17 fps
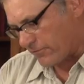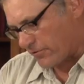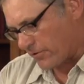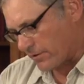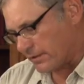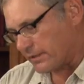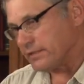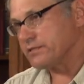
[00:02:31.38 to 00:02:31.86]
If
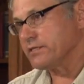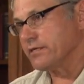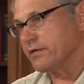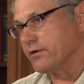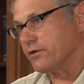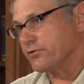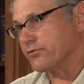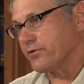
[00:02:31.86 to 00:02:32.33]
dirt
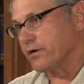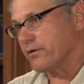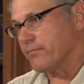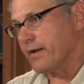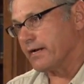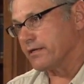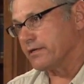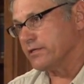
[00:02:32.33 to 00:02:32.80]
gets into your
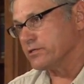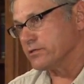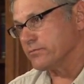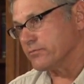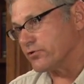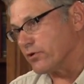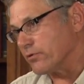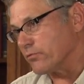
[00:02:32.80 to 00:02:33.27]
trigger
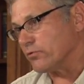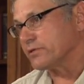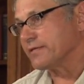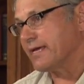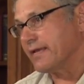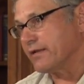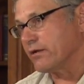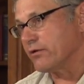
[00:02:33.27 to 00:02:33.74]
mechanism, dirt
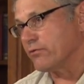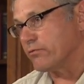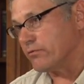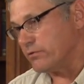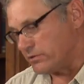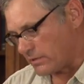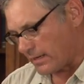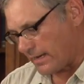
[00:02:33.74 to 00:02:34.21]
will tend to
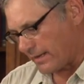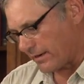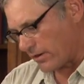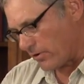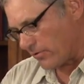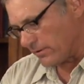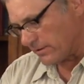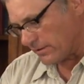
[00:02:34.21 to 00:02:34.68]
kind of